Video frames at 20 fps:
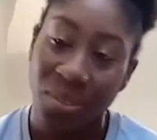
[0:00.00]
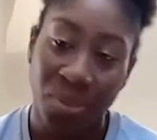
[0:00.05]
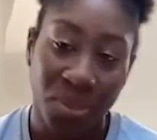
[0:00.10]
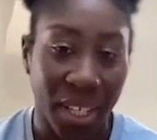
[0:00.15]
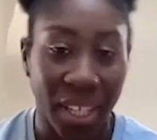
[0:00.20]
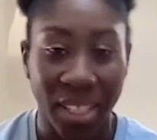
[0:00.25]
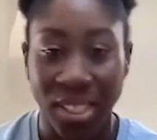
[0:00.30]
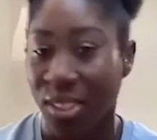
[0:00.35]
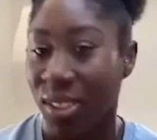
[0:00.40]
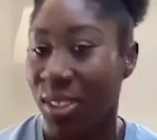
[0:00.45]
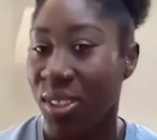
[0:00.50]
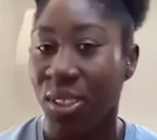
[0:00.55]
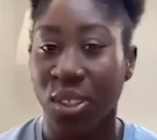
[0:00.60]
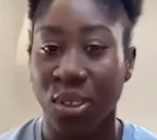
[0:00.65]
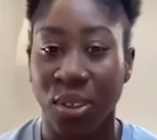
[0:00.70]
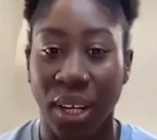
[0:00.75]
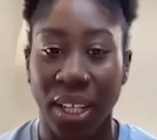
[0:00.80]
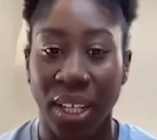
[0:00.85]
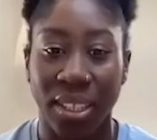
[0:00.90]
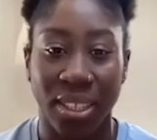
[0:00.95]
that's going to
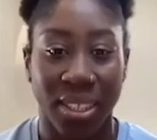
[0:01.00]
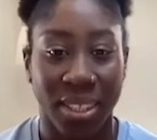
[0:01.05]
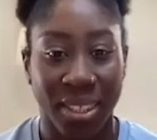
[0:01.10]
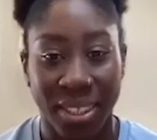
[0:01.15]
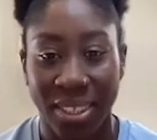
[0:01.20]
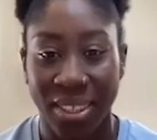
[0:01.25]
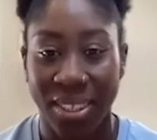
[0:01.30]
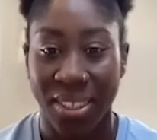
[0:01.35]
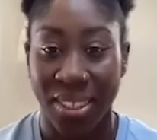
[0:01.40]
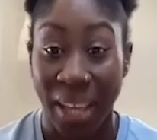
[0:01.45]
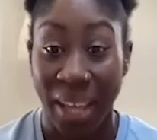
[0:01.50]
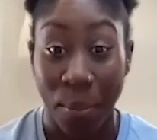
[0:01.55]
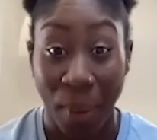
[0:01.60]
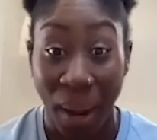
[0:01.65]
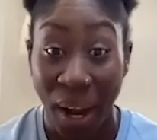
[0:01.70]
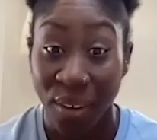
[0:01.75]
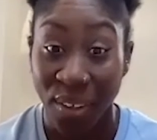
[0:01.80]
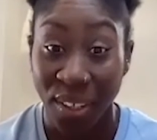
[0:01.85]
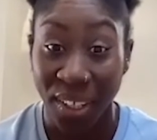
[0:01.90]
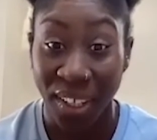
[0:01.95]
create that
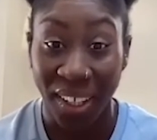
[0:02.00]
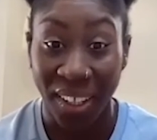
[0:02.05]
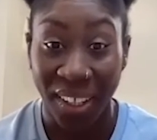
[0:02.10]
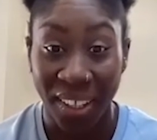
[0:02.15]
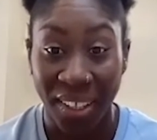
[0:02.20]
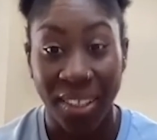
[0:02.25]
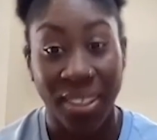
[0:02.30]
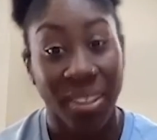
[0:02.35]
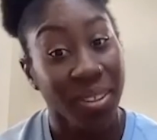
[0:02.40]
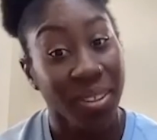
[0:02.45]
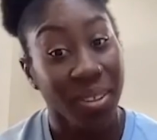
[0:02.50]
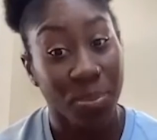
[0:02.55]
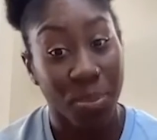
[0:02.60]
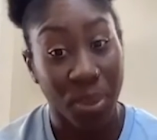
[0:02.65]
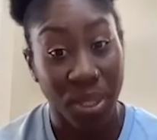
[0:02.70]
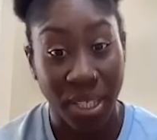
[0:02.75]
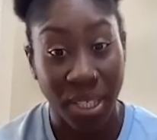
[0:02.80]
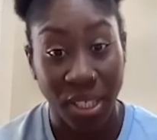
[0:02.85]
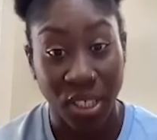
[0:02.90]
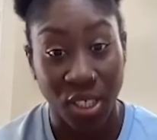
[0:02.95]
barrier
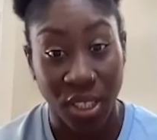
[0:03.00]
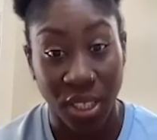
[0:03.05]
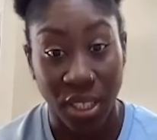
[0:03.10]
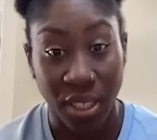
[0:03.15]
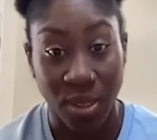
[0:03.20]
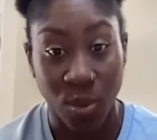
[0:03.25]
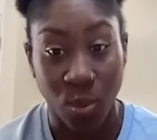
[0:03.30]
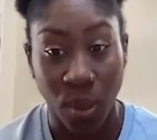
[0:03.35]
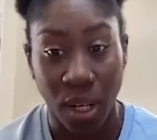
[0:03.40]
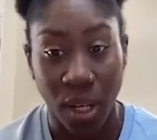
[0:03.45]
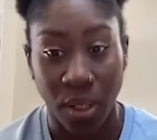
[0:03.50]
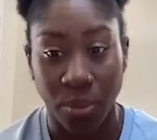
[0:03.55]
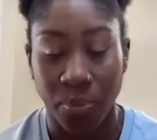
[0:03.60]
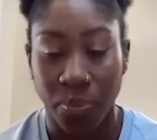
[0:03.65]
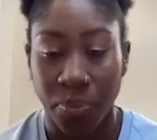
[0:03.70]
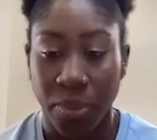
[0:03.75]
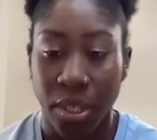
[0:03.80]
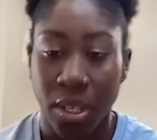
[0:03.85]
potentially as well.